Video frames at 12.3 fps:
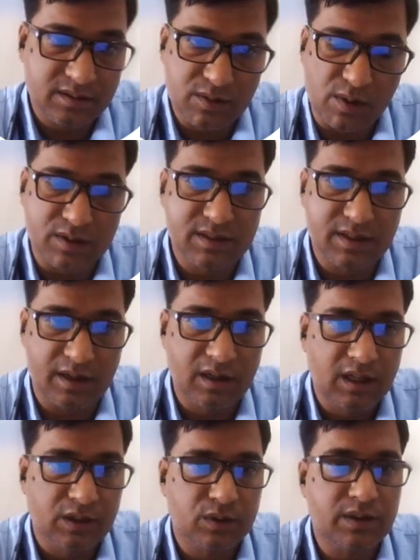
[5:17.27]
constant.
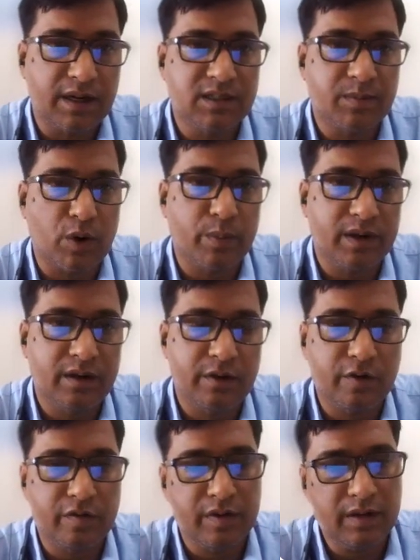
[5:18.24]
That is a property
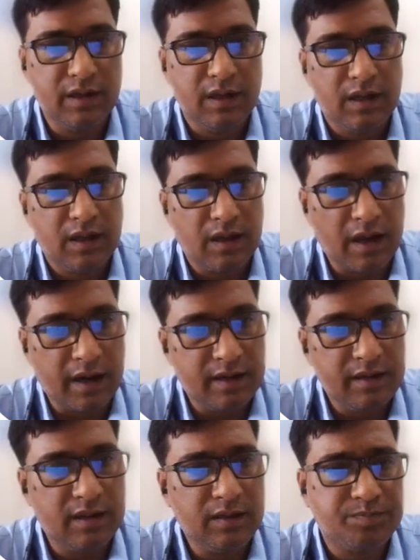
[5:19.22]
of a
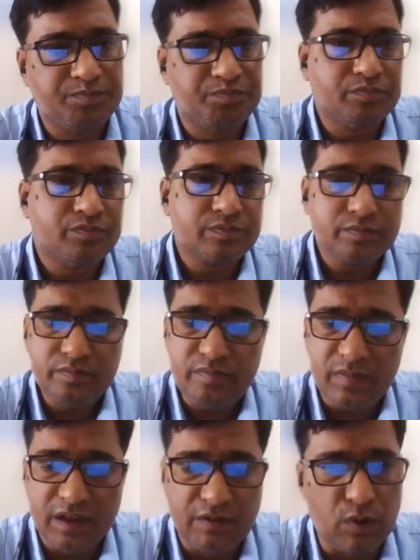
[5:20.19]
ideal
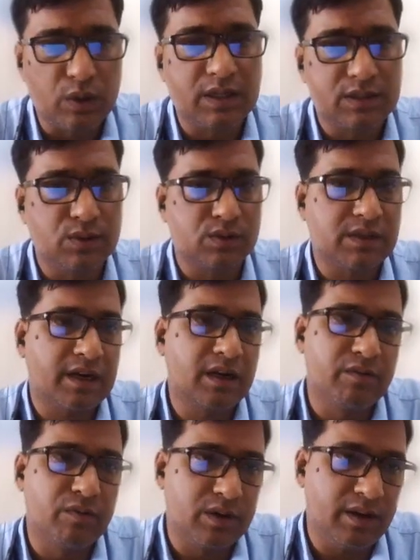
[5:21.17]
voltage source.
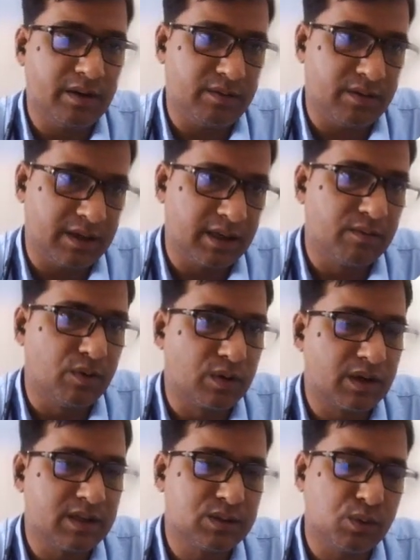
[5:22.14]
Ideal
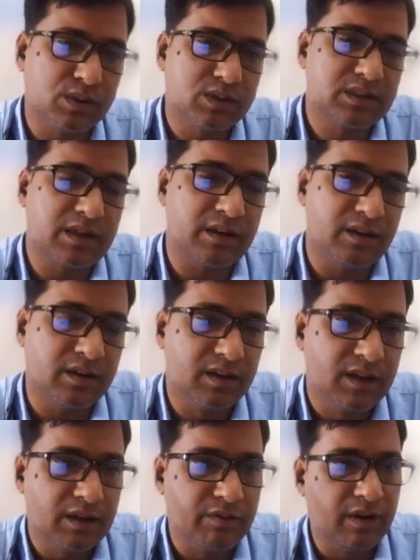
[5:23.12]
voltage source
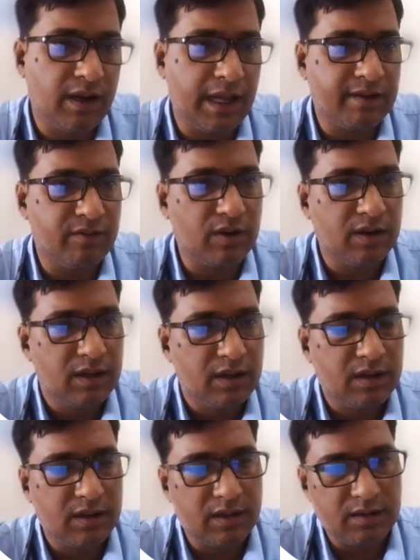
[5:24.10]
will have a
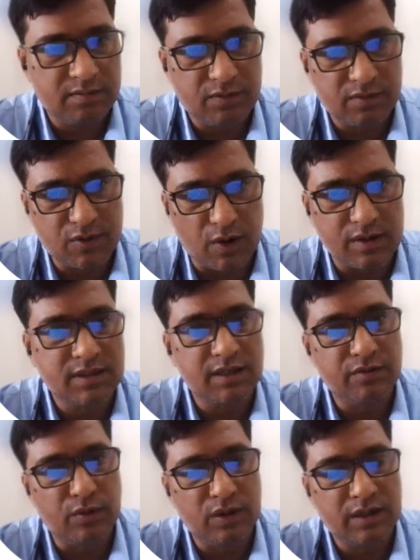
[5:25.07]

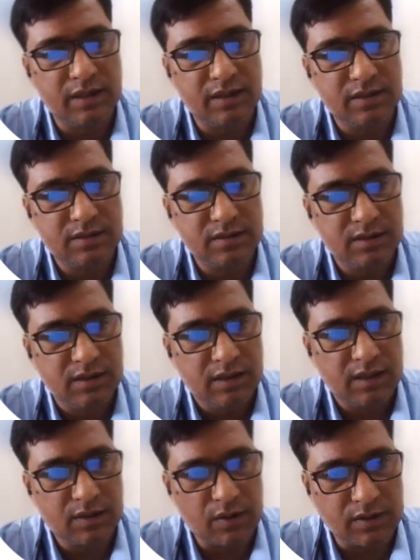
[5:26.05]
constant voltage
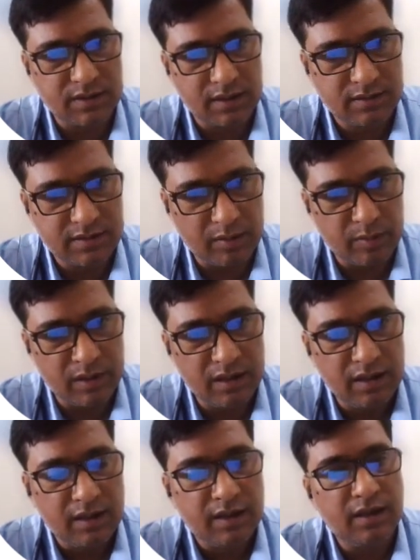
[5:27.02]
across its
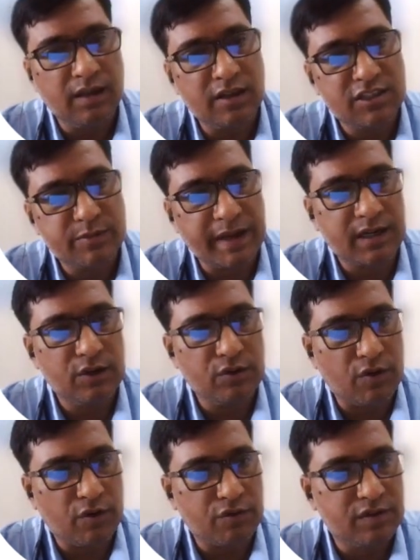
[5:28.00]
terminal,
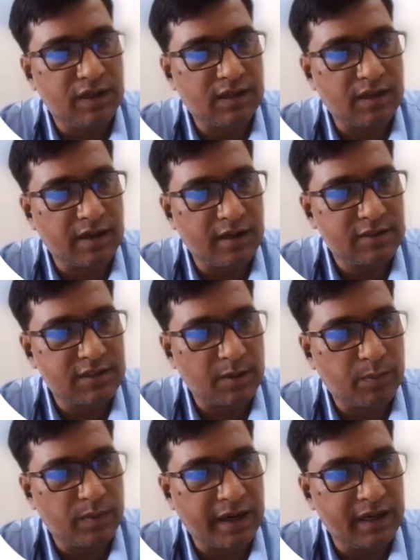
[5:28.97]
irrespective of the current
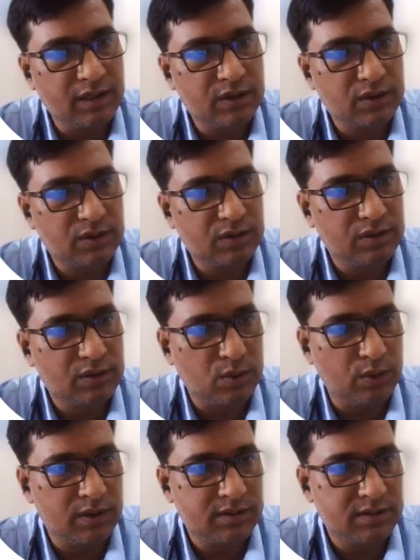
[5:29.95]
supplied
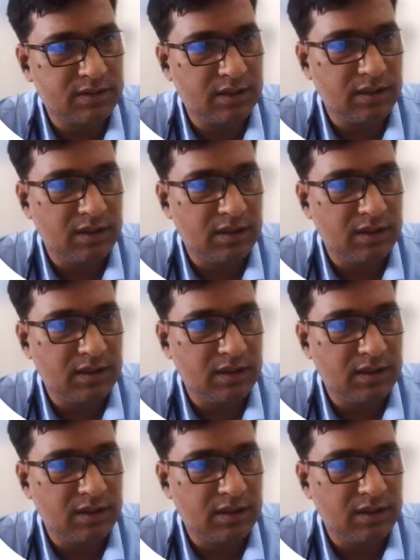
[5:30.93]
through its